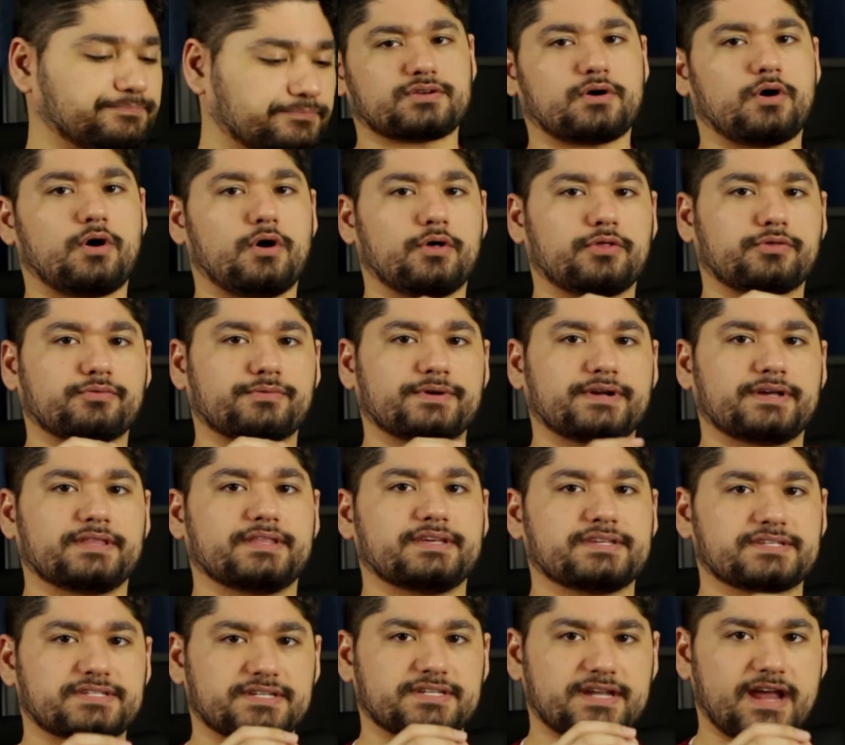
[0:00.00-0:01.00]
All three of
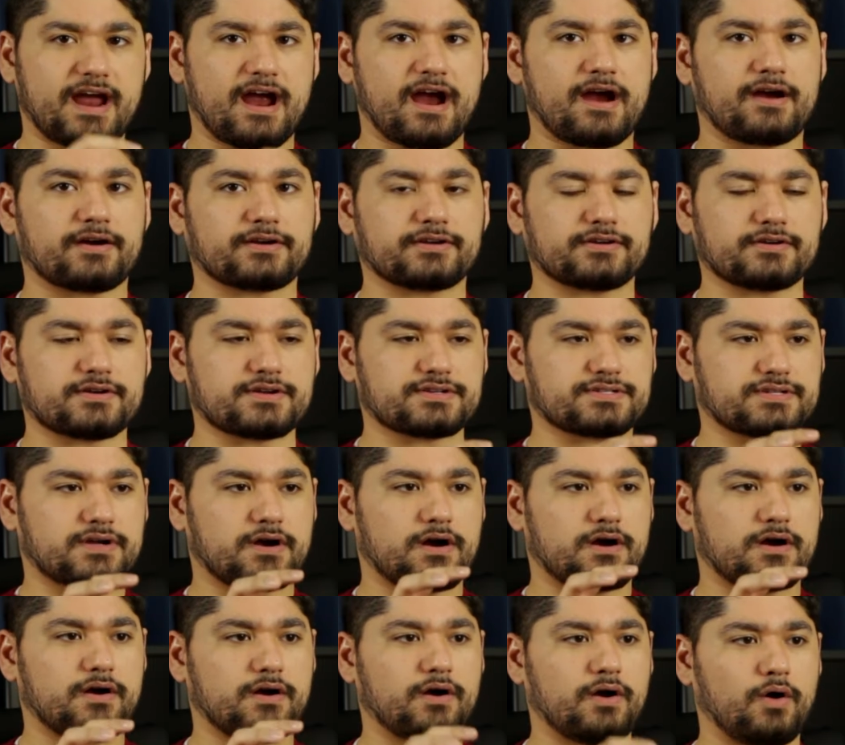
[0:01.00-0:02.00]
these characters
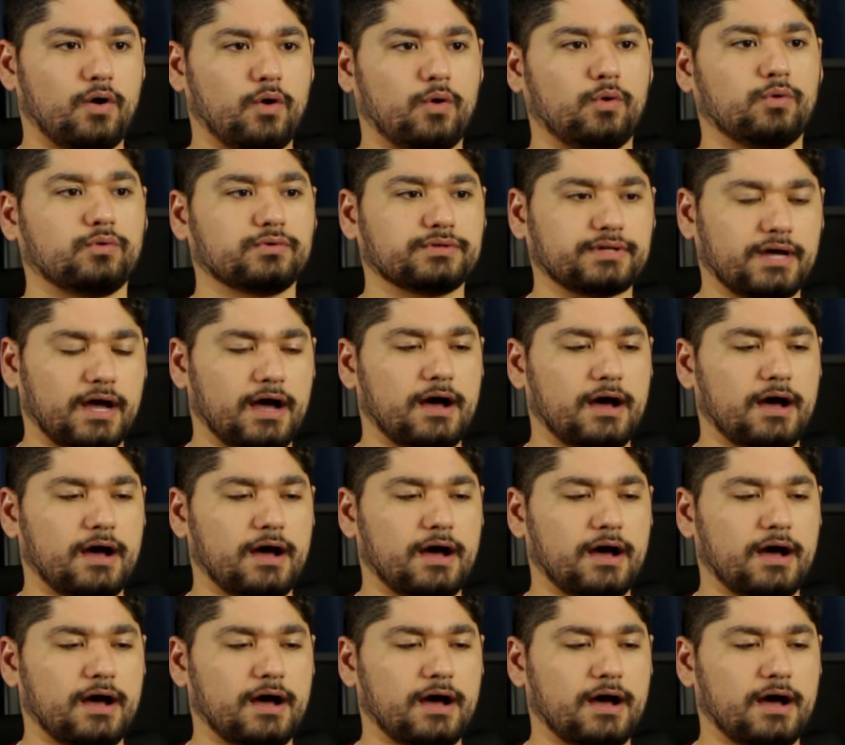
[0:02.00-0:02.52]
are holed